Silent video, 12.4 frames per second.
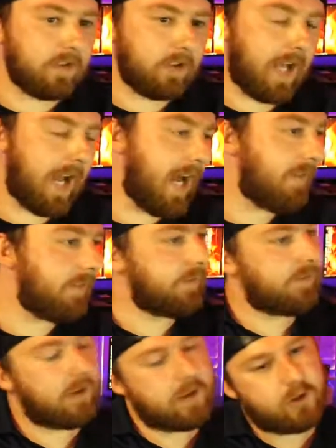you're having
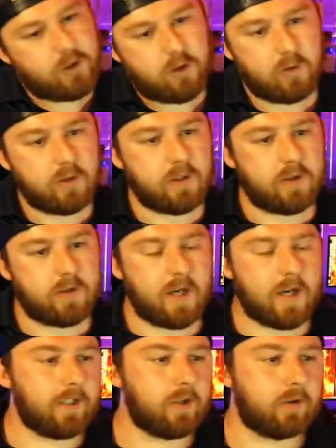fun, you're doing your
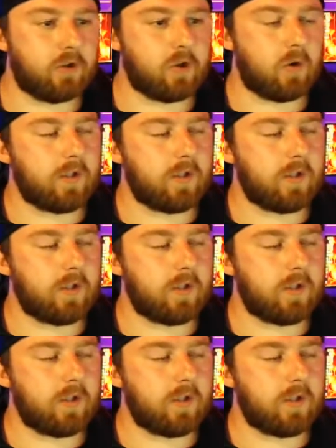thing, you're enjoying